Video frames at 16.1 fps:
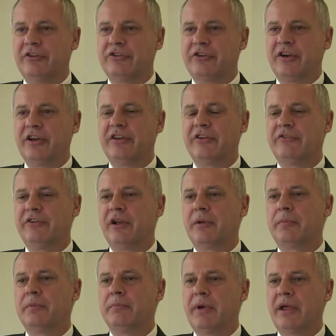design,
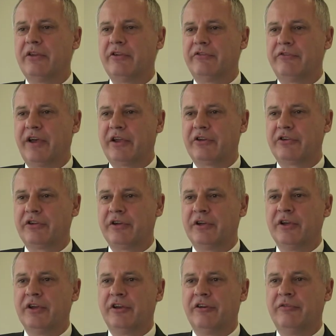develop and manufacture
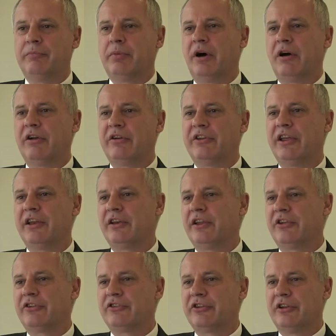of
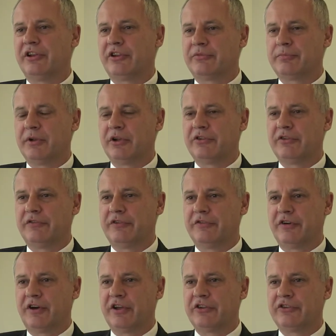pyrotechnics and explosive
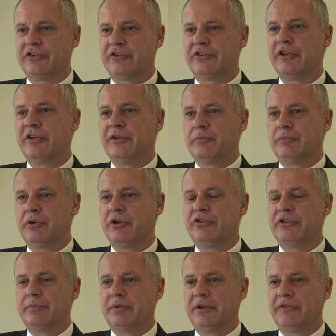devices,
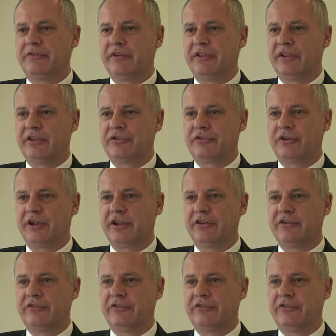principally for the Australian